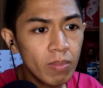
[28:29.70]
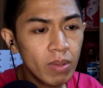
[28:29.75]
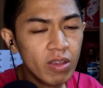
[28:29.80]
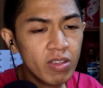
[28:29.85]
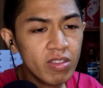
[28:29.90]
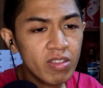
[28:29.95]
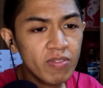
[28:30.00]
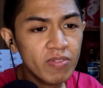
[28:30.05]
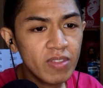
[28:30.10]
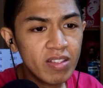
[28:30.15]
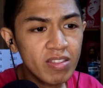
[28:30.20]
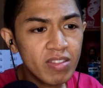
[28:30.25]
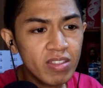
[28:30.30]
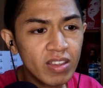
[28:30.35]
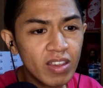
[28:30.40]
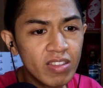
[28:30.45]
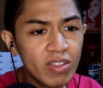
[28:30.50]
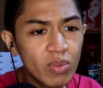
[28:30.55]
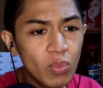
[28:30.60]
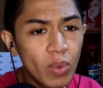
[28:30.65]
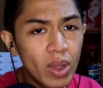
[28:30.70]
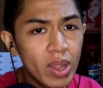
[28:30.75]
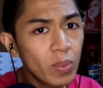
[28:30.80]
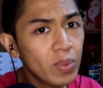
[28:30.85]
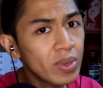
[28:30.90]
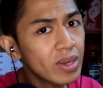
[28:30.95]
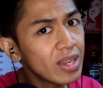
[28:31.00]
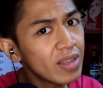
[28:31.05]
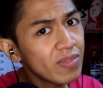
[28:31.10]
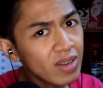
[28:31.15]
Because if that's the case, then
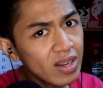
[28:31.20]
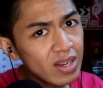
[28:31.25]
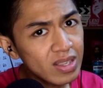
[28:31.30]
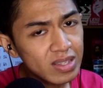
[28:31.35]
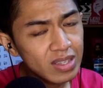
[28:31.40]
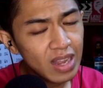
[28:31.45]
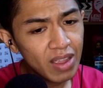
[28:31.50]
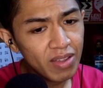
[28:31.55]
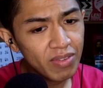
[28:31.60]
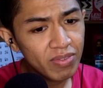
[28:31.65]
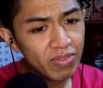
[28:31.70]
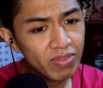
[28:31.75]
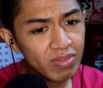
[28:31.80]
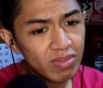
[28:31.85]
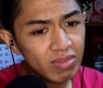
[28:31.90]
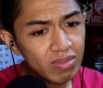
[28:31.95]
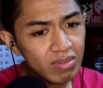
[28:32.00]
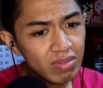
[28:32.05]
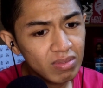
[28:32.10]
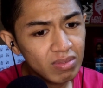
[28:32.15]
why are we living this life?